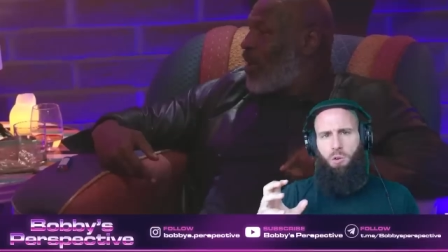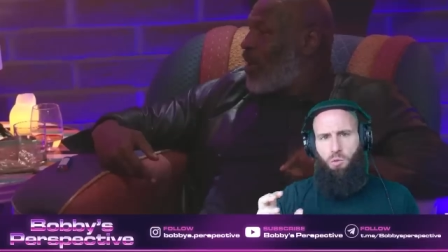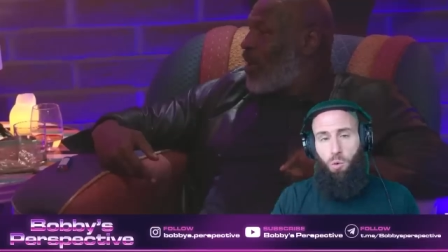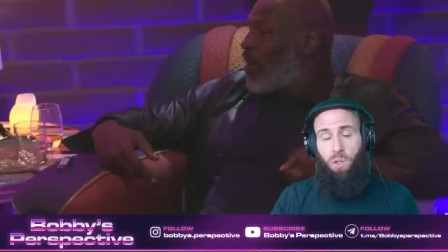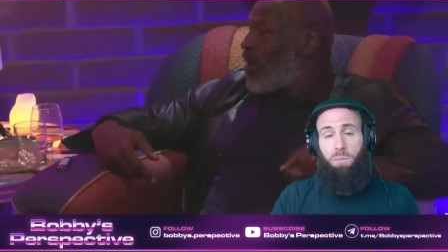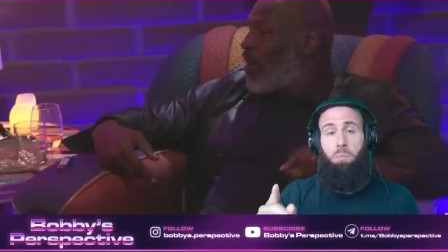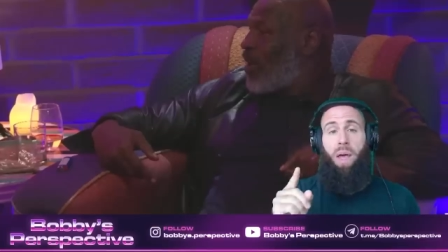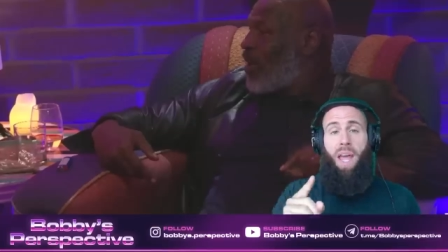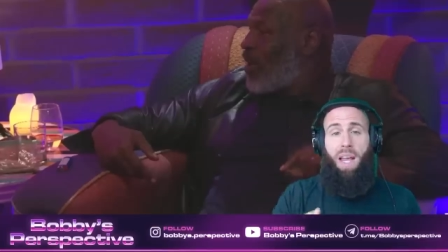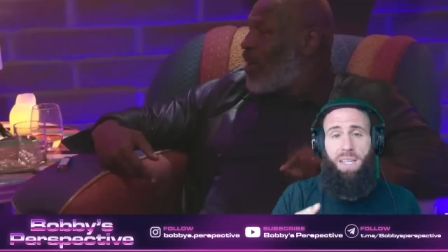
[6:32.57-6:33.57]
rules
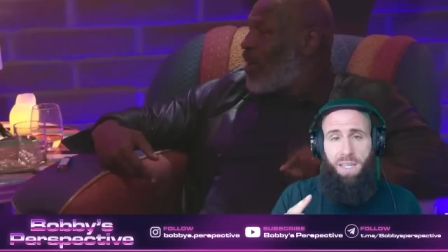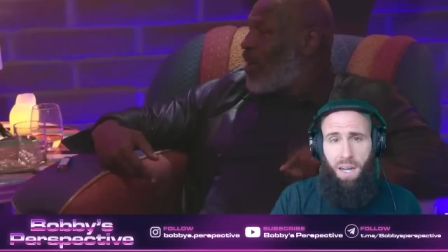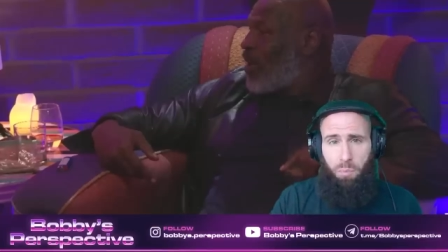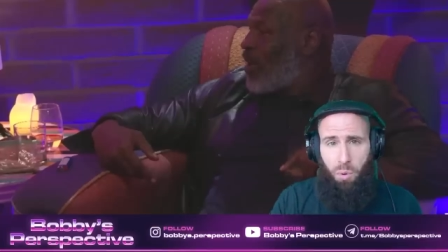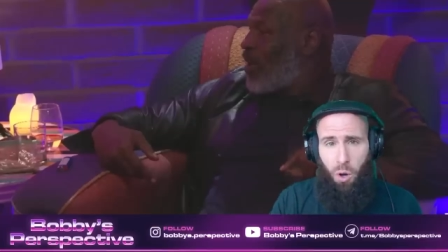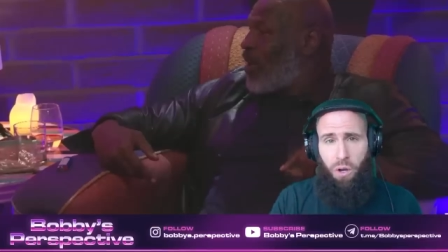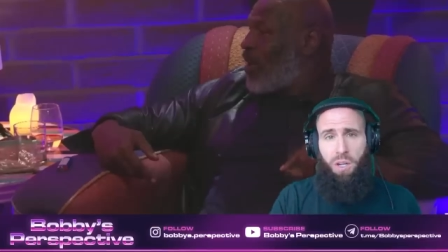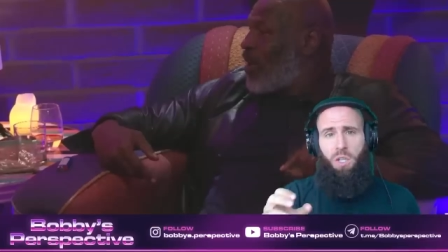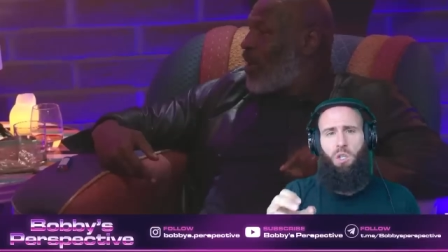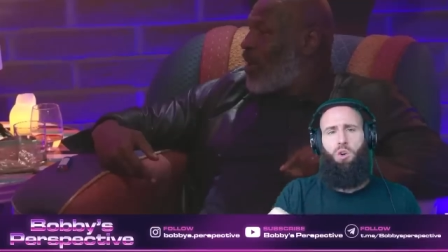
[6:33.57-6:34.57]
based upon
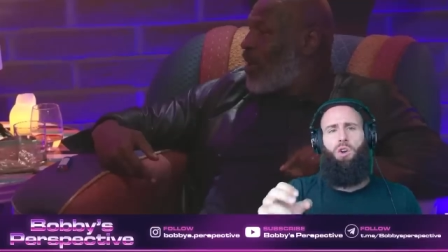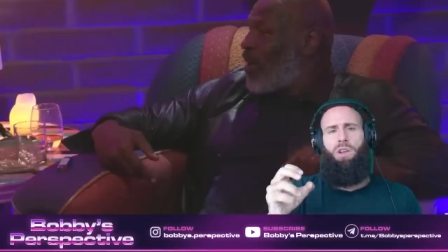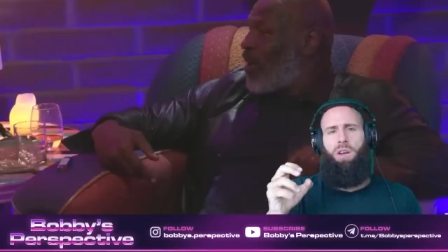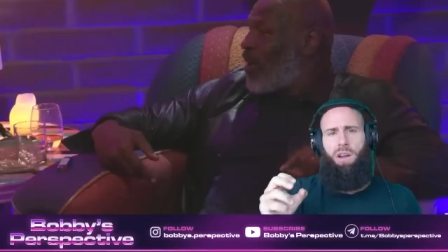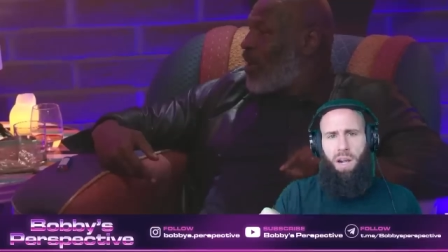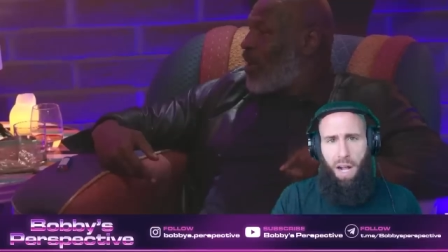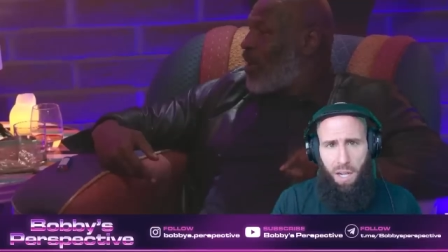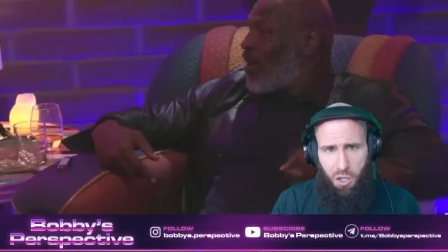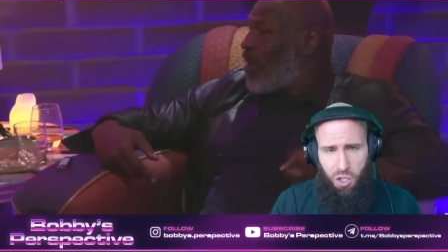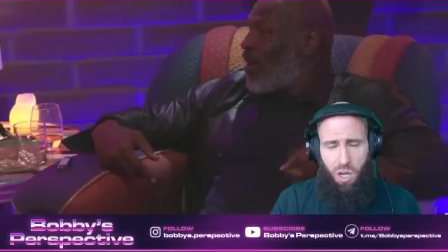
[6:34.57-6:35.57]
a certain
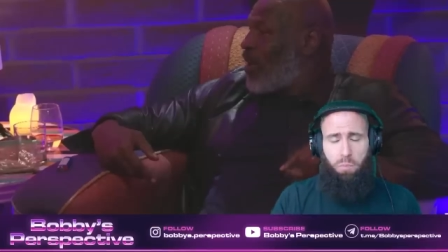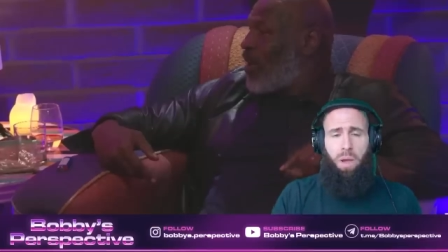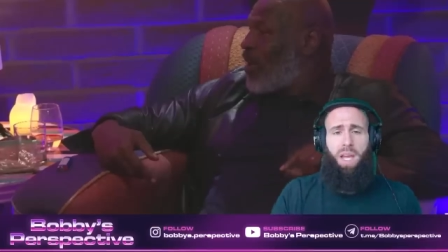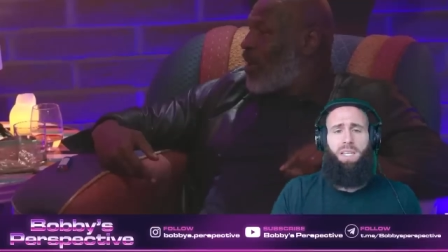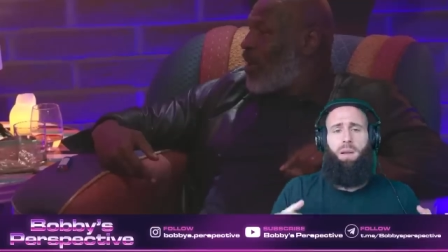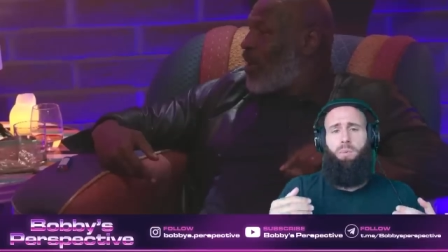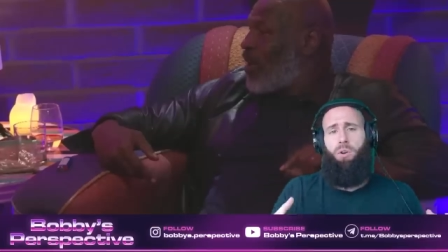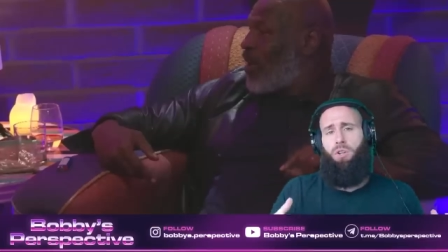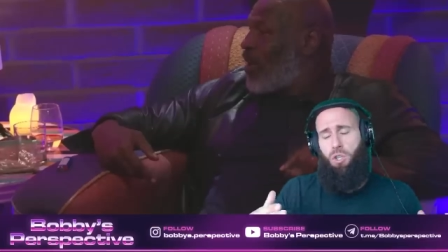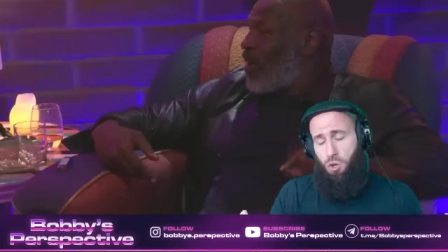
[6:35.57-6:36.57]
culture, based upon
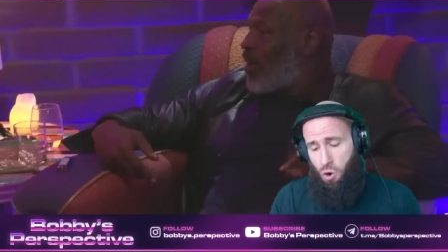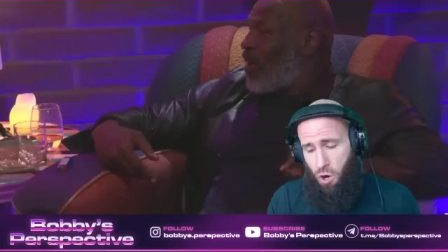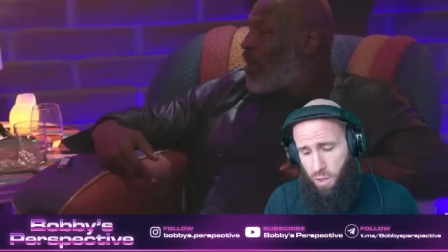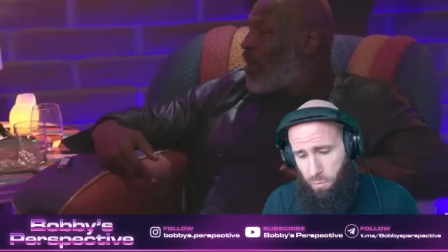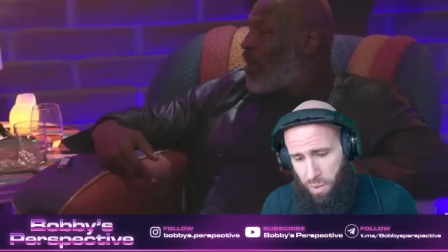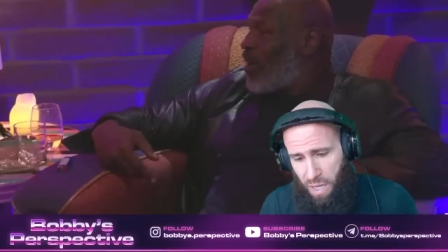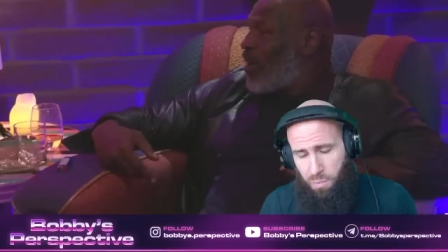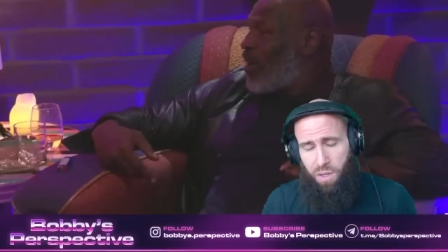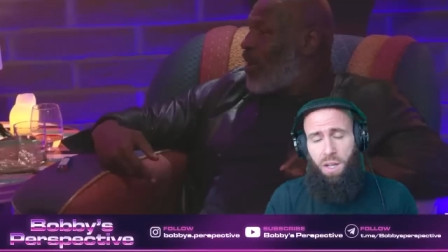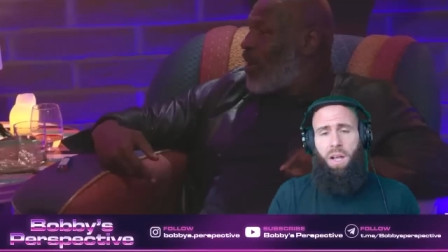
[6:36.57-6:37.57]
a certain
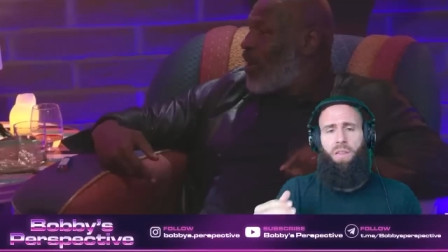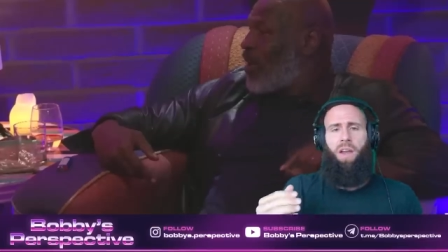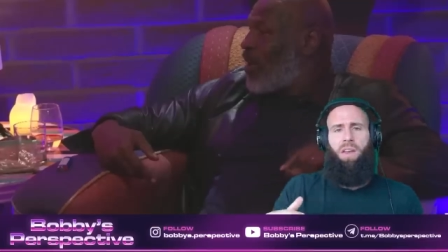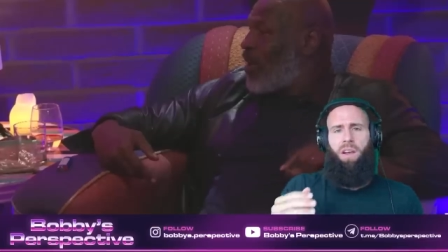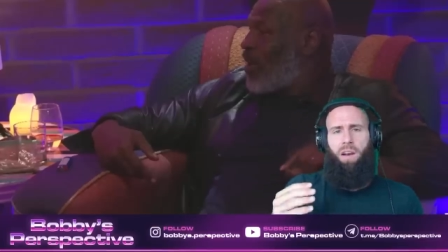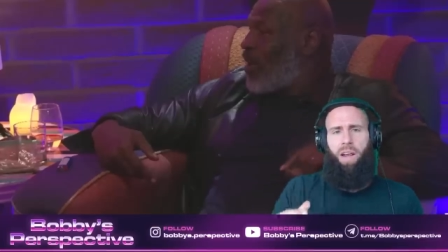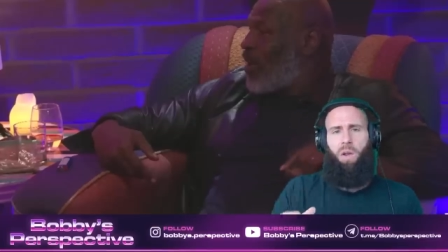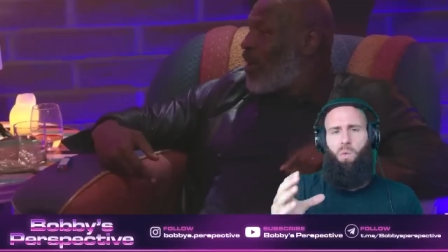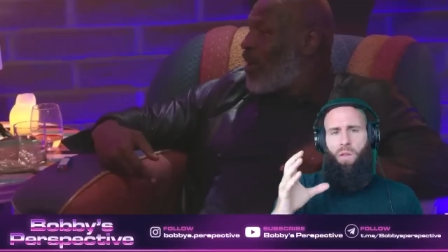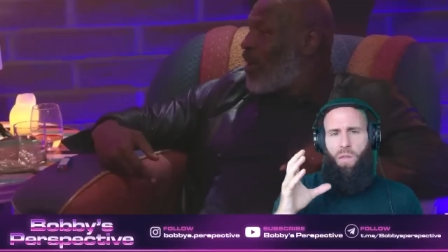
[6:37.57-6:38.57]
people that
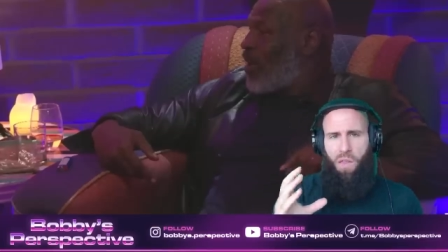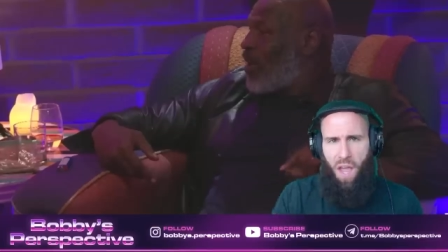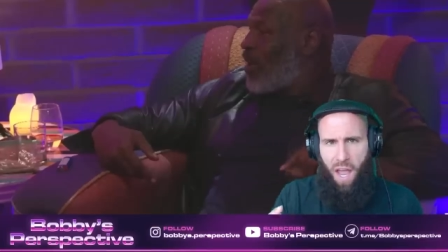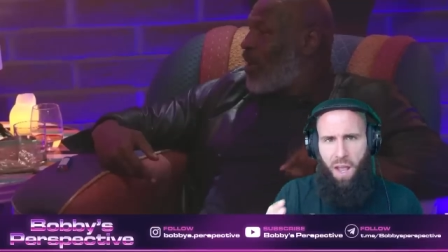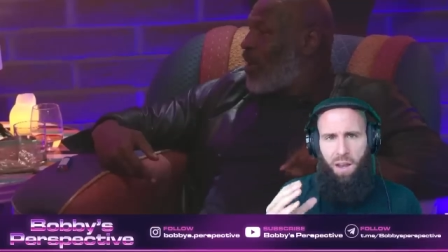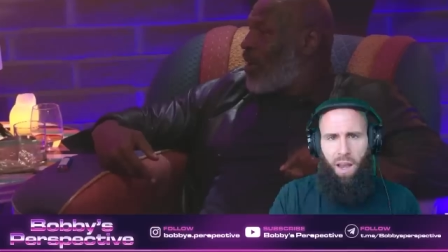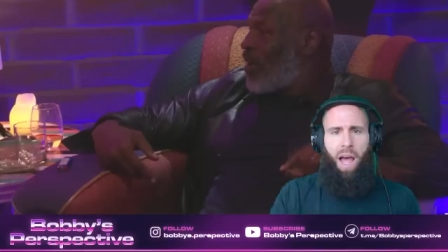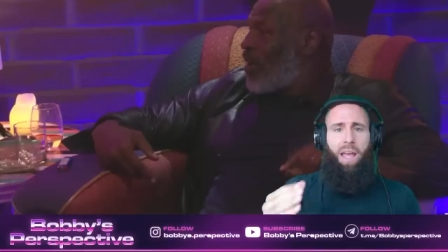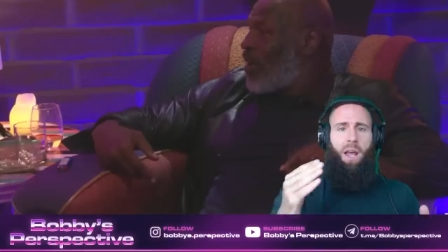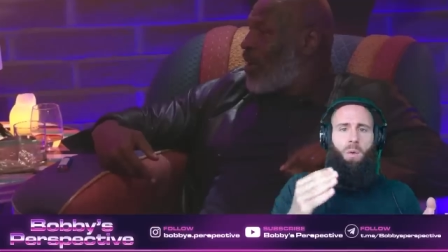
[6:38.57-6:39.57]
declared what they
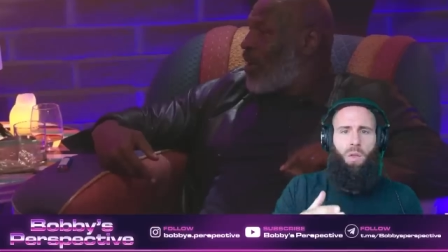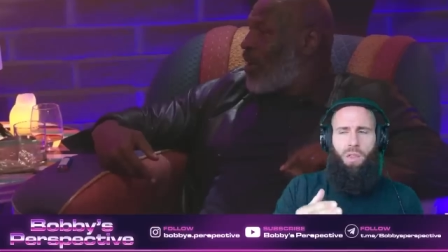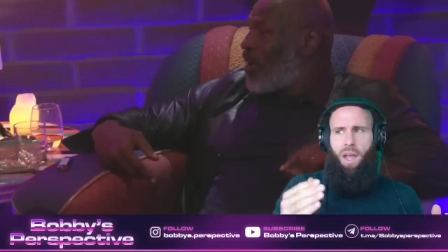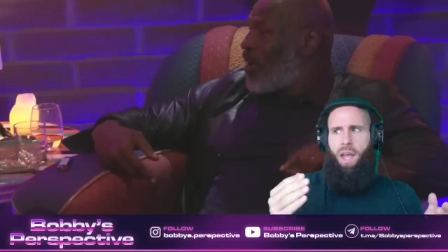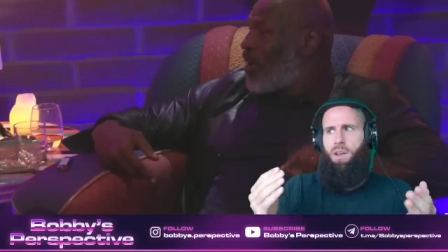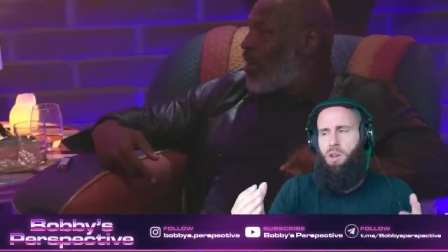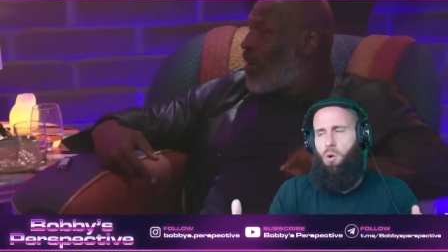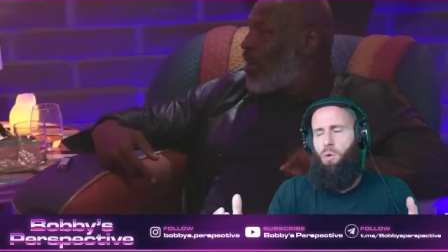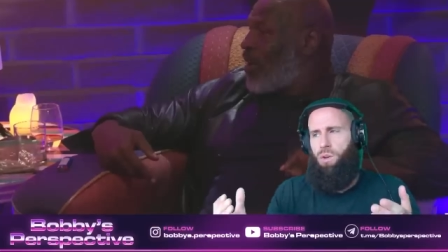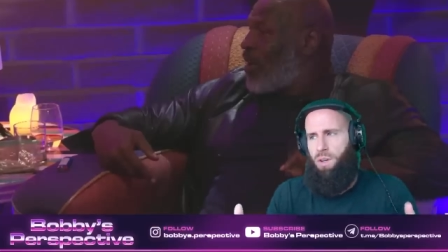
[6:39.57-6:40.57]
like and what they
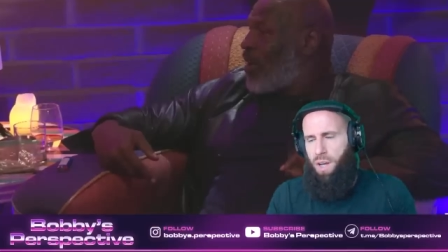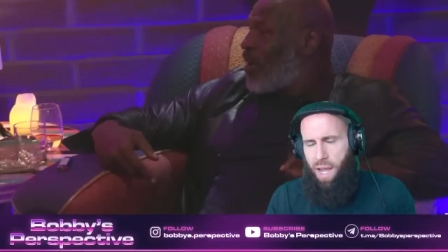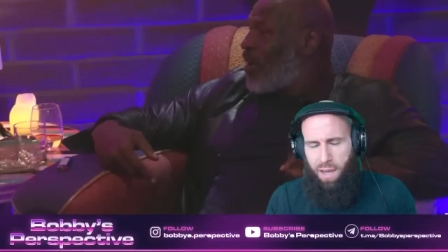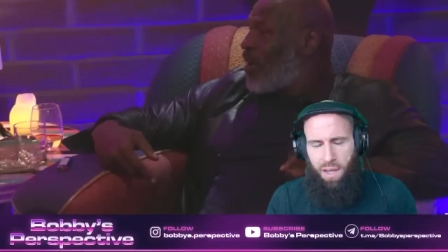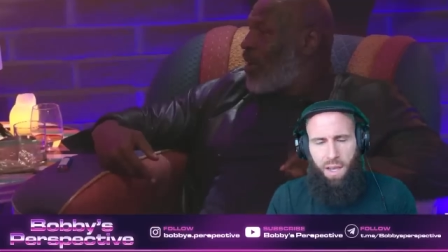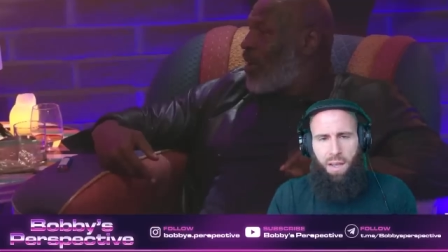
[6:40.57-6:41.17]
don't like.